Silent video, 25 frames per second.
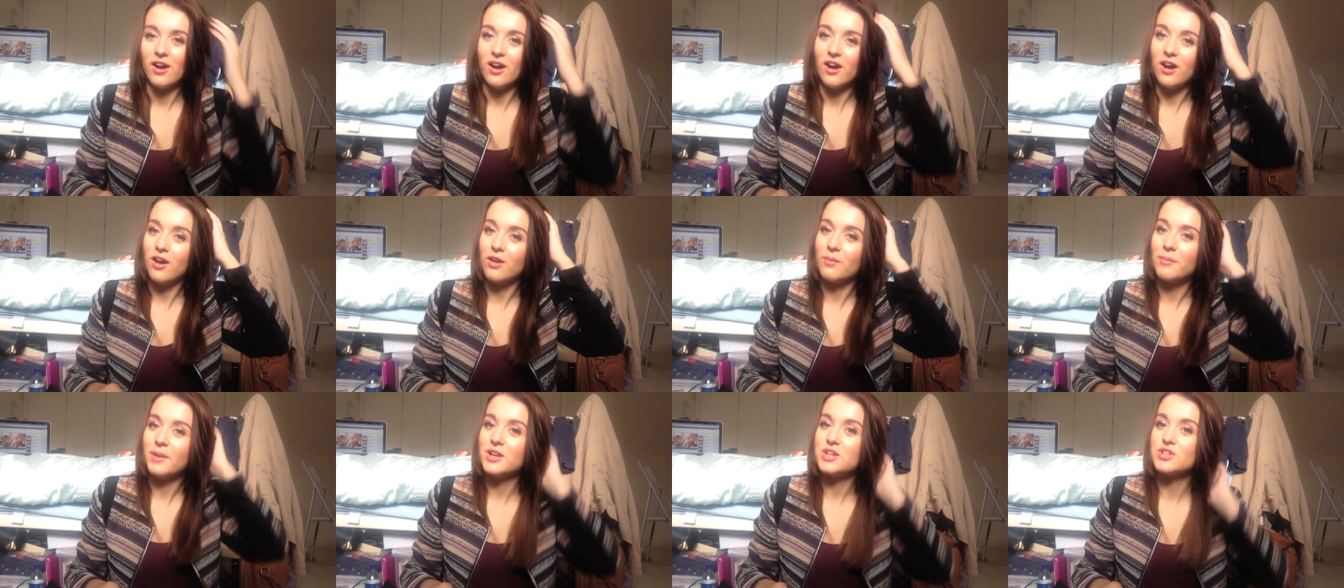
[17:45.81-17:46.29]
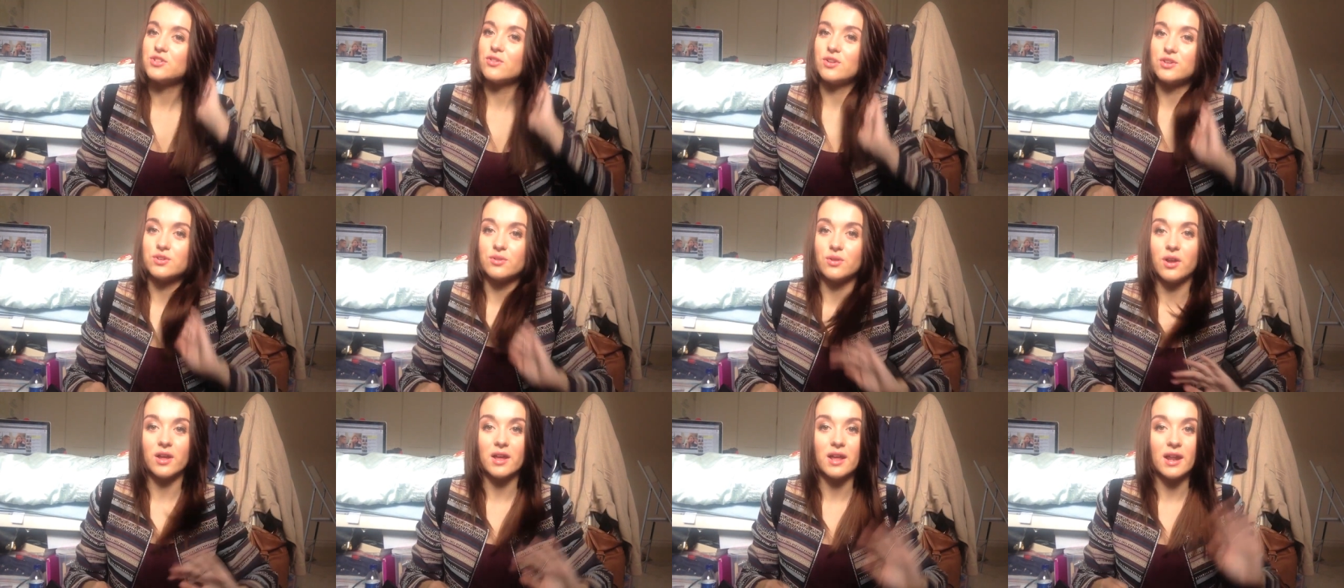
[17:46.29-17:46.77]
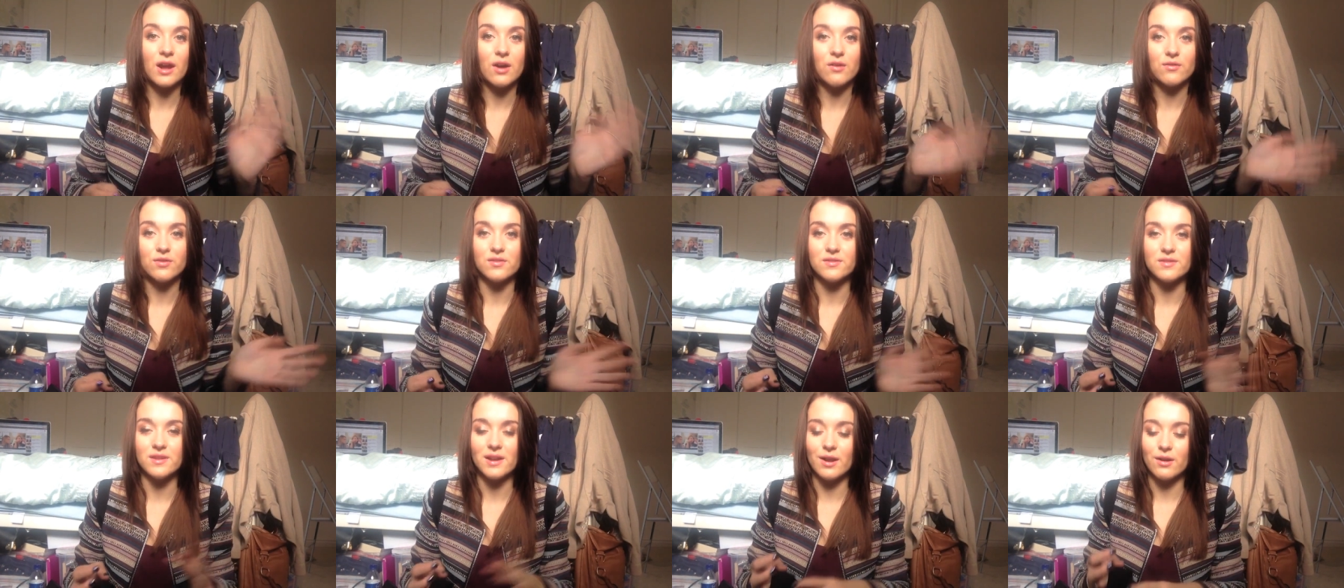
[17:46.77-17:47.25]
I'll make sure I do like an
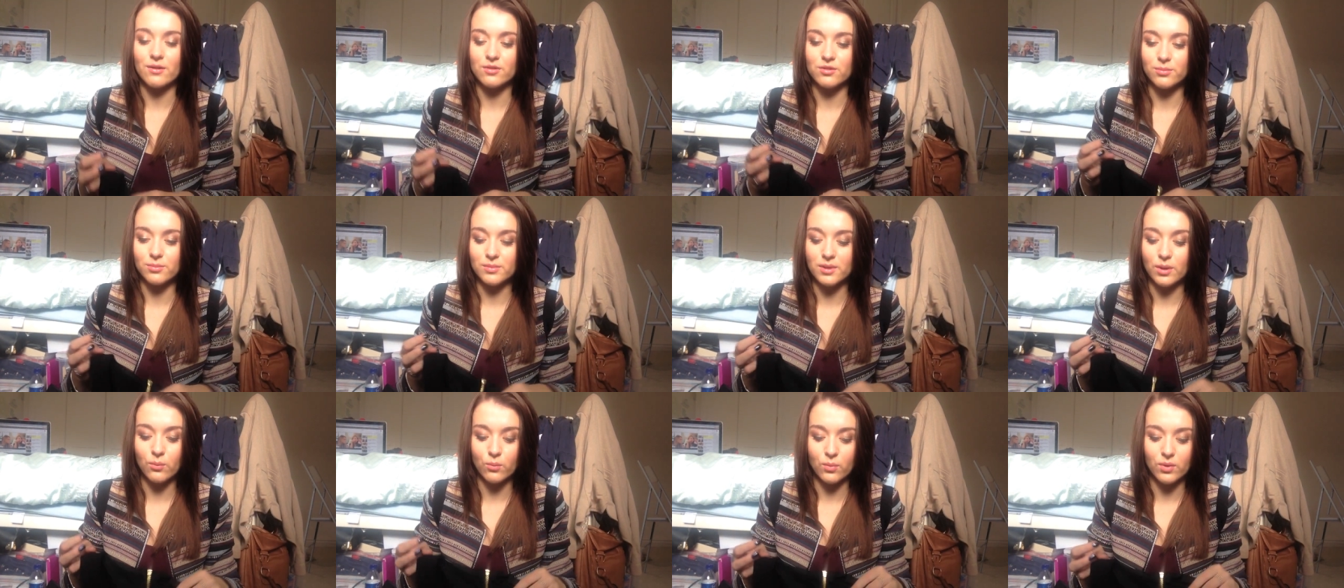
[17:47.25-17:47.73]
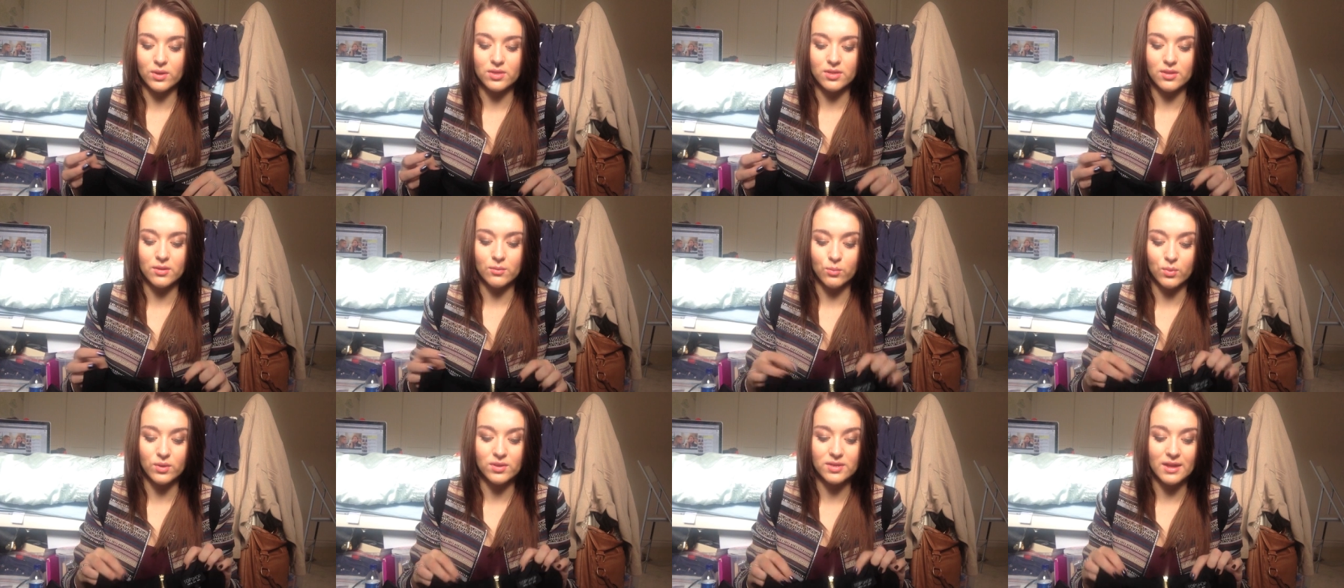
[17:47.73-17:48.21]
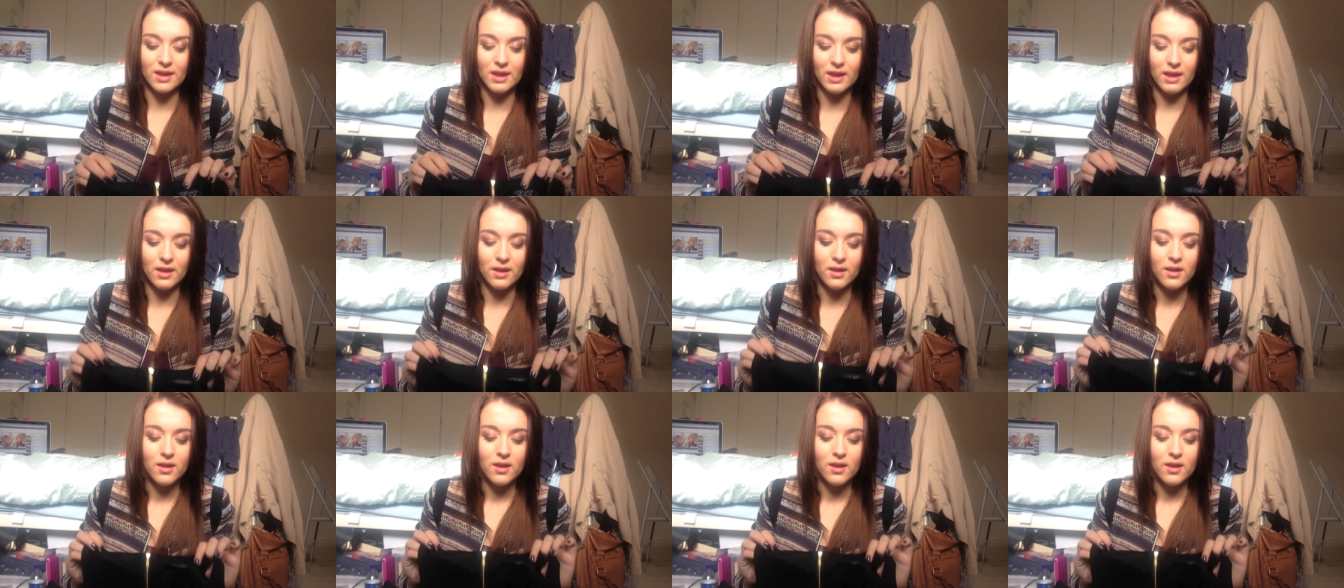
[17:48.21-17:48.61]
outfit of the day or something with with it